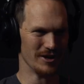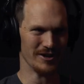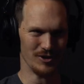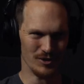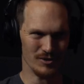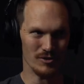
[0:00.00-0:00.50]
you got
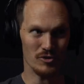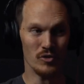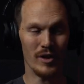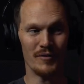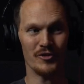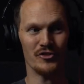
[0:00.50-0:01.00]
to
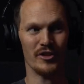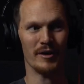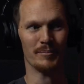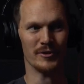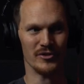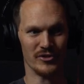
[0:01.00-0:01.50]
leverage
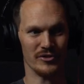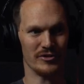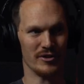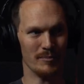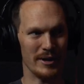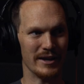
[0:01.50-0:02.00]
that person
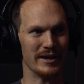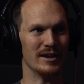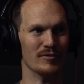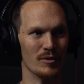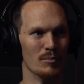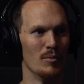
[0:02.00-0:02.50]
to make
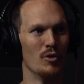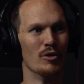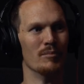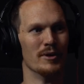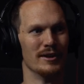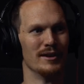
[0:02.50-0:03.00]
even
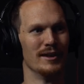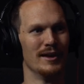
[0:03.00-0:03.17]
more money